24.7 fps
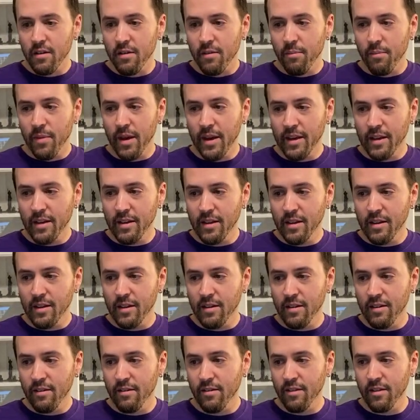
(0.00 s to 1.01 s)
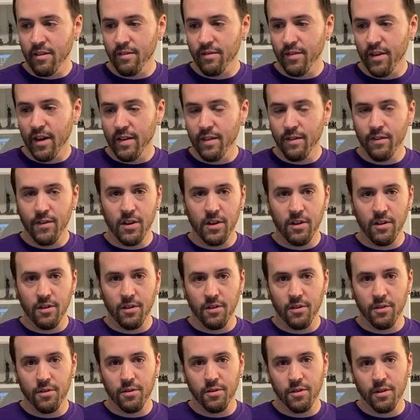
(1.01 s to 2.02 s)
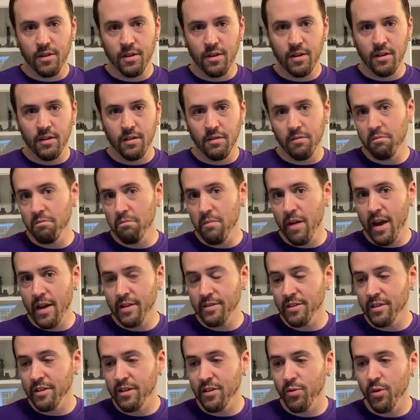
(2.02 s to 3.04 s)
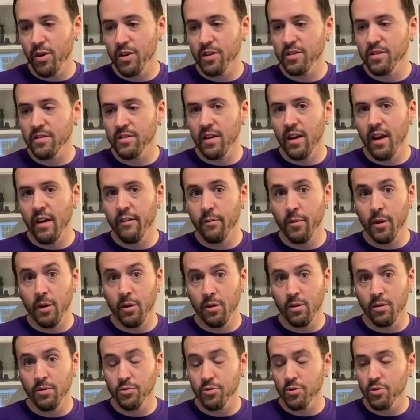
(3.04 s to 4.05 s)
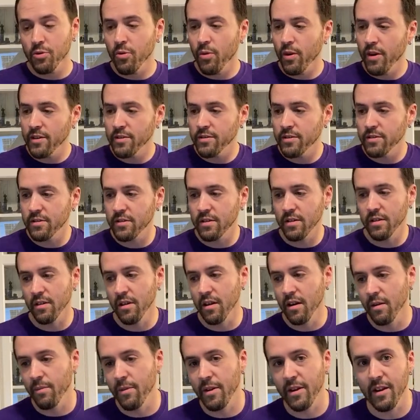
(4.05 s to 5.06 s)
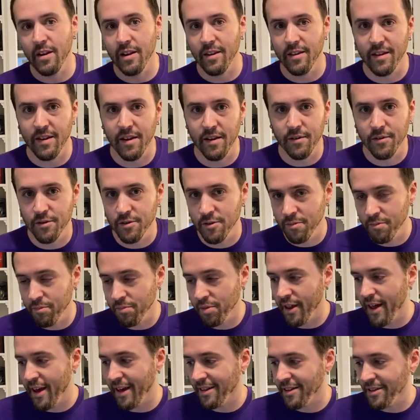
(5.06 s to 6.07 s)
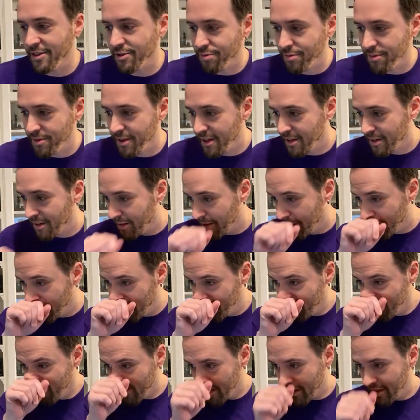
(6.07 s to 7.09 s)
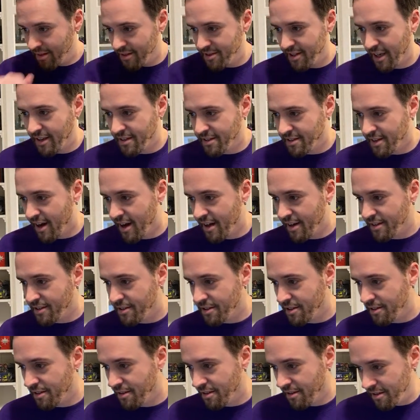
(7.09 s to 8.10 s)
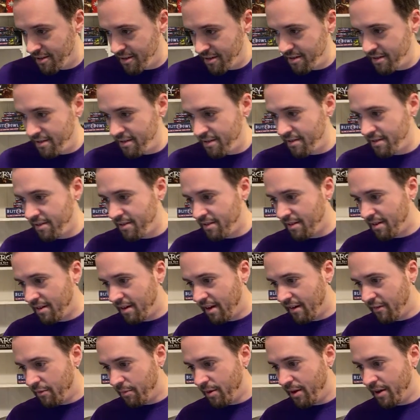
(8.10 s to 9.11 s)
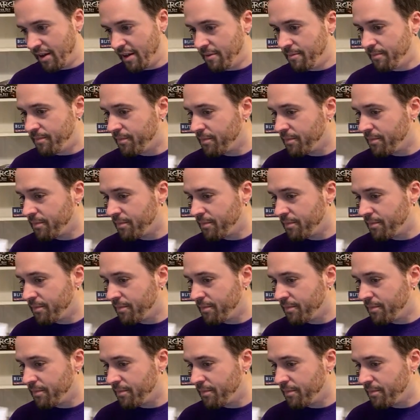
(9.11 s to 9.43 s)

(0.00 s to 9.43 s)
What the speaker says: make it in, find the video, and ask any questions they have about Alter Quest and anything else Blacklist related. Looks like Scotty's here. Hey, everybody.